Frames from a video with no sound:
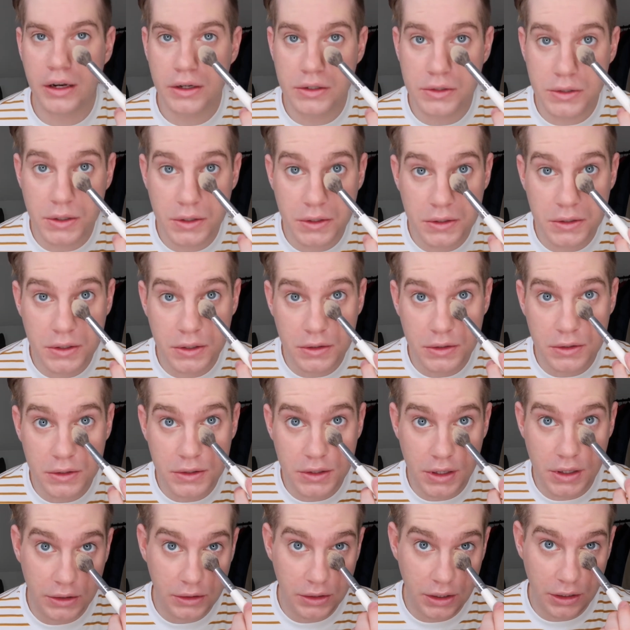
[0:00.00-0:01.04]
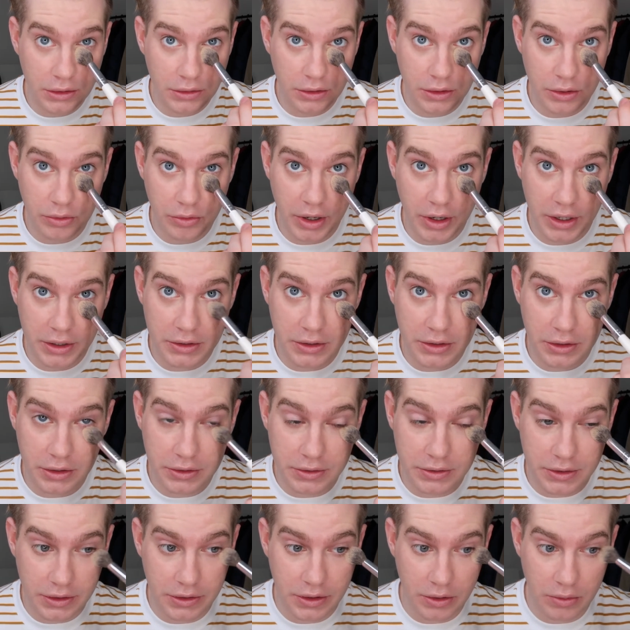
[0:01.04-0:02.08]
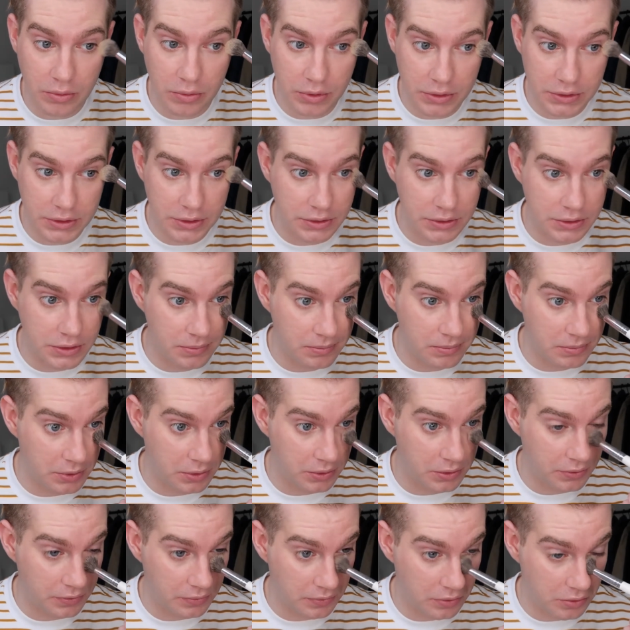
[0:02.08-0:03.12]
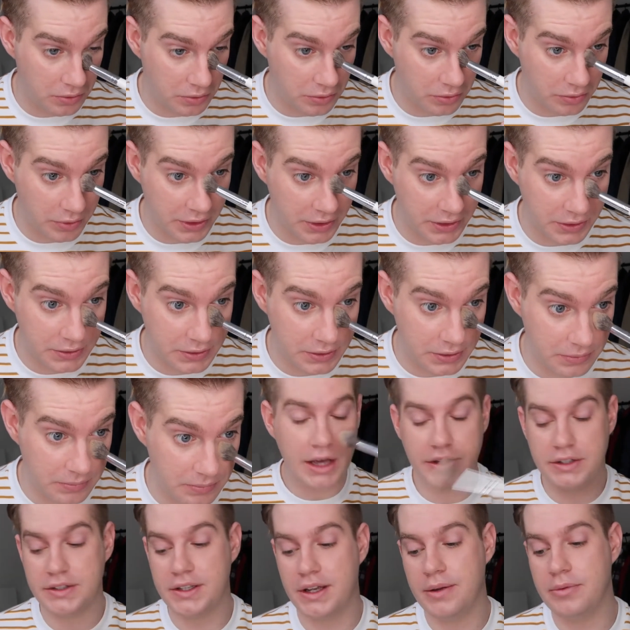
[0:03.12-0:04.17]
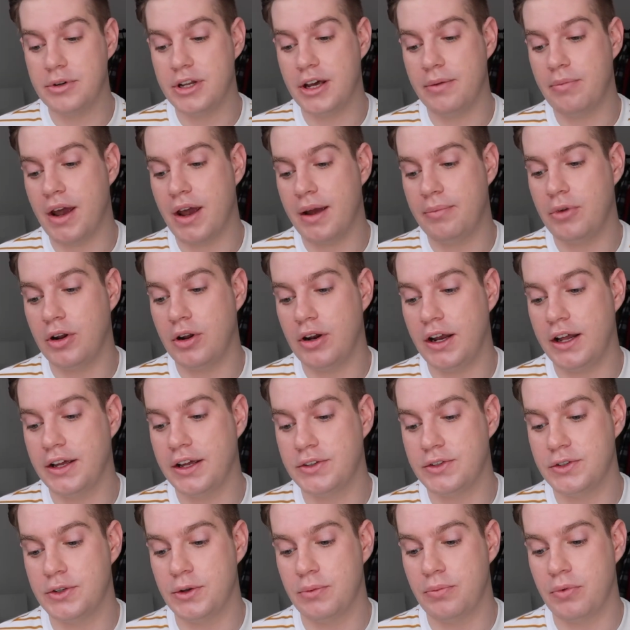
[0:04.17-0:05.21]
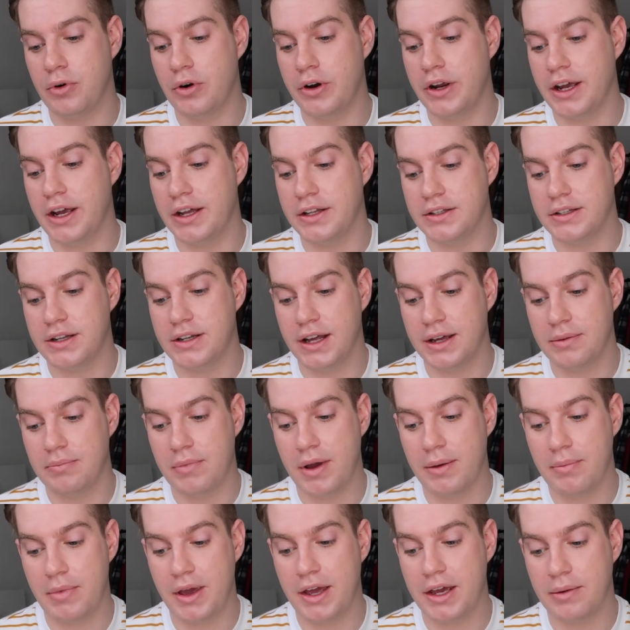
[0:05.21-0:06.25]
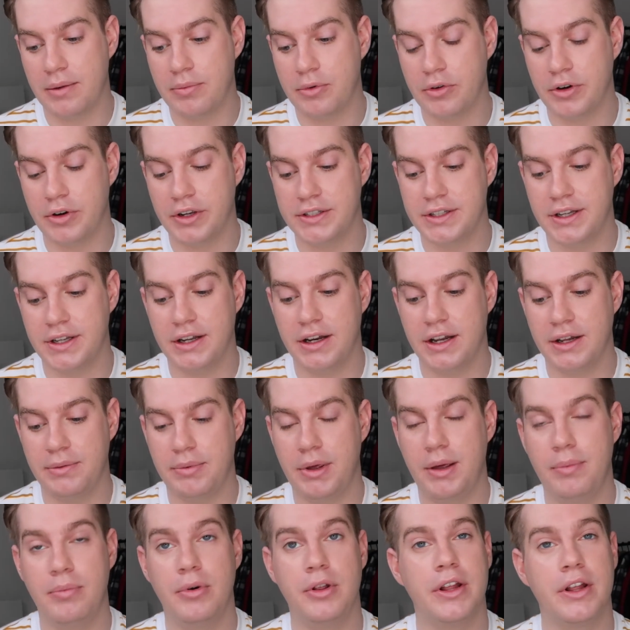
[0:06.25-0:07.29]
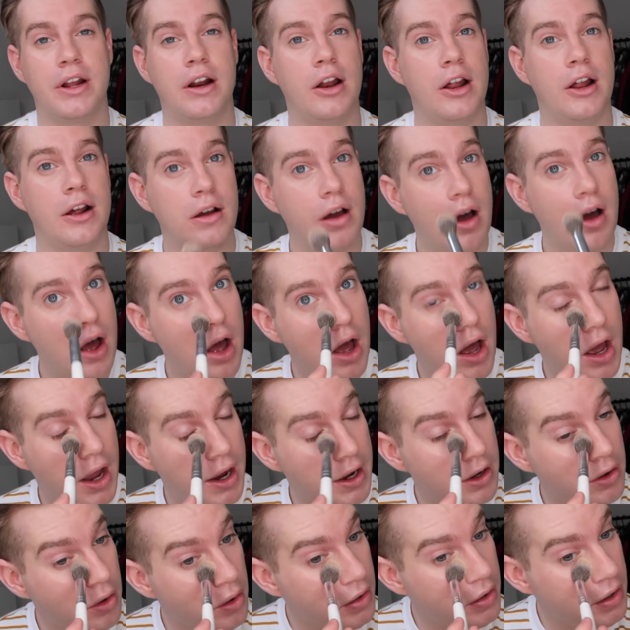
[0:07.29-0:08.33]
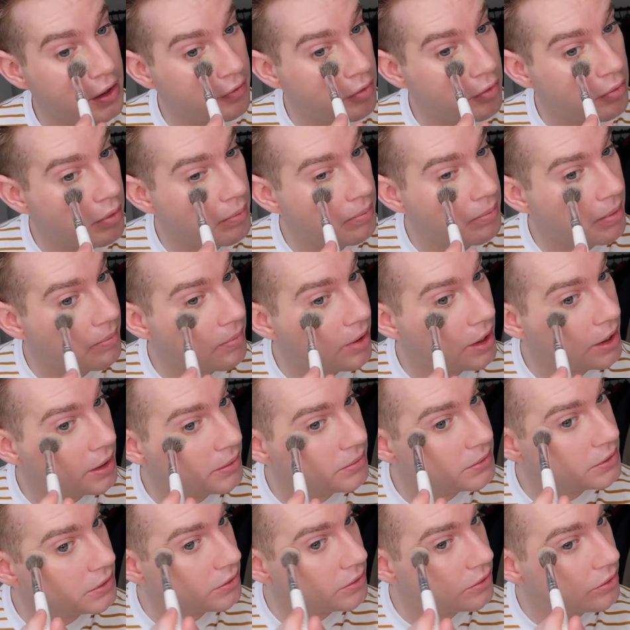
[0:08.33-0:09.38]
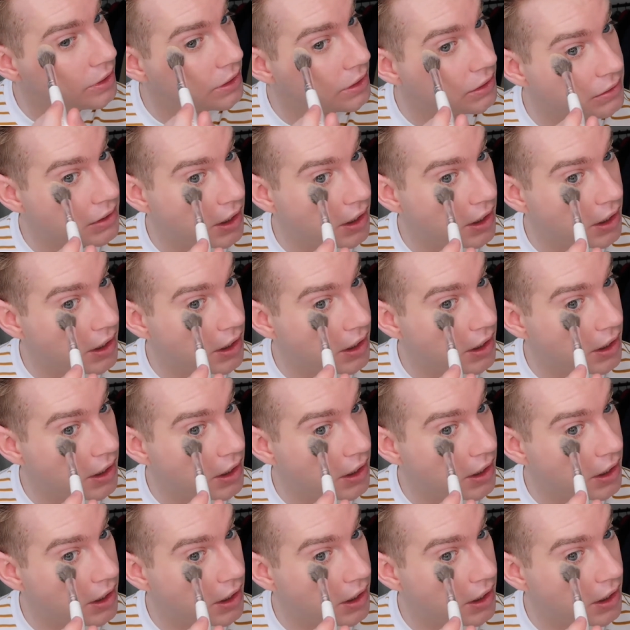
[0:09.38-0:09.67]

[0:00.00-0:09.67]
just set that corrector because I don't want it to move or crease. At the same time, I'm not like super against like my makeup creasing, like people that are like, oh, I don't never want my makeup to crease.